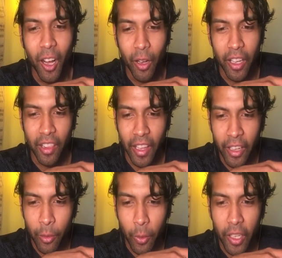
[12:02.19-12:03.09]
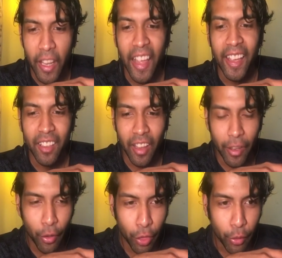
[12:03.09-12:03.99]
Okay, layer 1 and
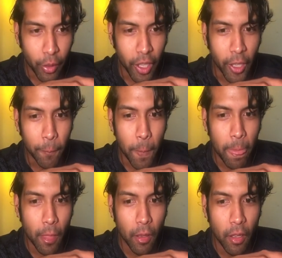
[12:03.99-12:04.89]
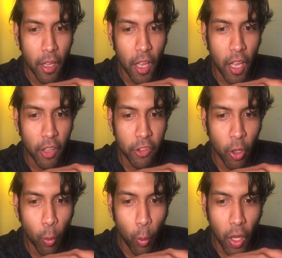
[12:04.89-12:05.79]
layer 3.
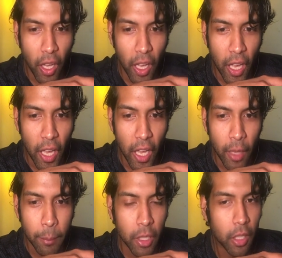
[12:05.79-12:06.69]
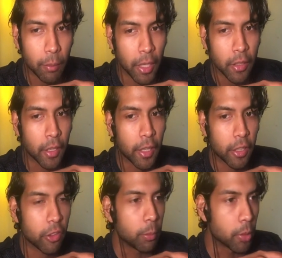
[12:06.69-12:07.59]
So, I mean, Paint.net
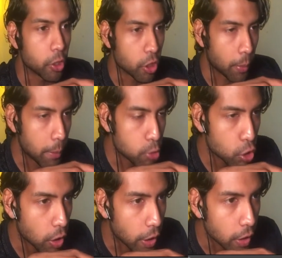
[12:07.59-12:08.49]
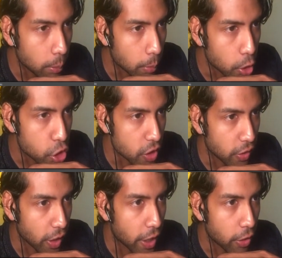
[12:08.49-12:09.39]
lets you merge them. I'm sure I can merge
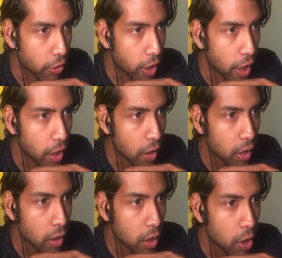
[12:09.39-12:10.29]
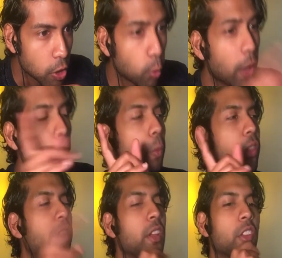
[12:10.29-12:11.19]
these layers, right? The
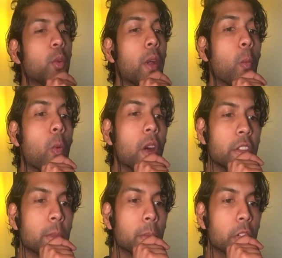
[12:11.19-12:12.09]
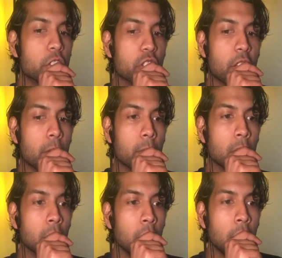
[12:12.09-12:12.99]
thing is, do I want to merge them?
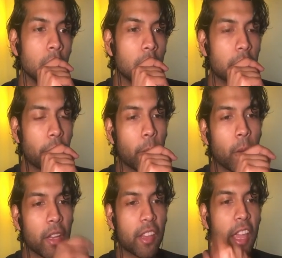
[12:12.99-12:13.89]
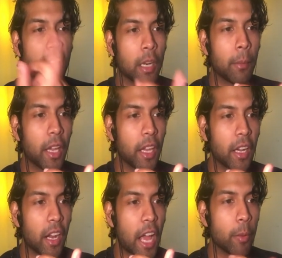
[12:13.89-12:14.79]
Because if I wanted to animate,
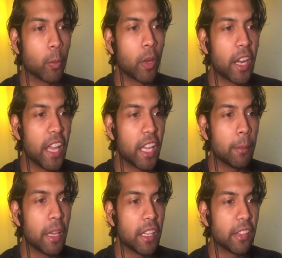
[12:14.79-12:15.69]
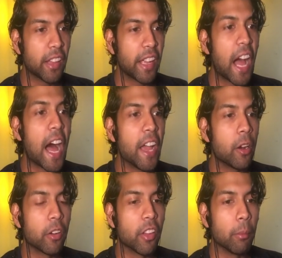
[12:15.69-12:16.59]
I would want to animate his, like, eye
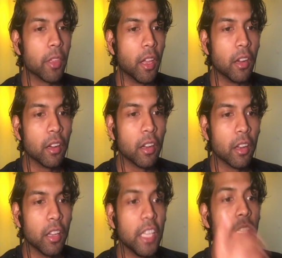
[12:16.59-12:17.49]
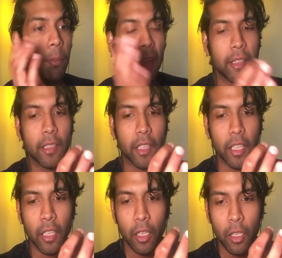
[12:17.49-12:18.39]
or something
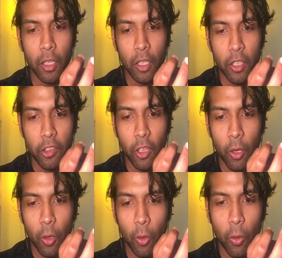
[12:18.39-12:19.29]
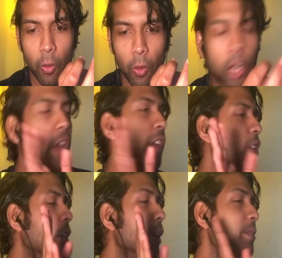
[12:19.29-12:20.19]
independently. So, okay, you
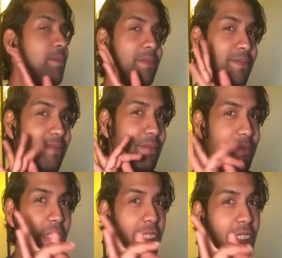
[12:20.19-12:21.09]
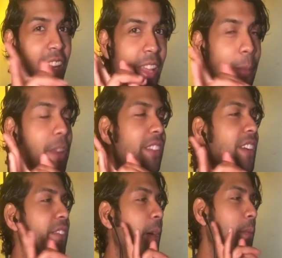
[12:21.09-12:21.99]
know what? Not going to get ahead of
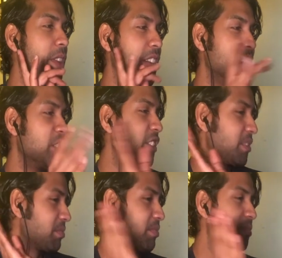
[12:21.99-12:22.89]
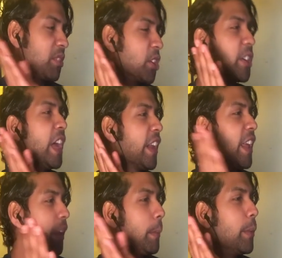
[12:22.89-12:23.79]
myself. I'm going to just learn how to
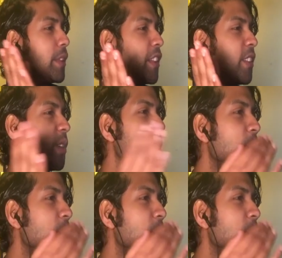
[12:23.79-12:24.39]
animate with this dude.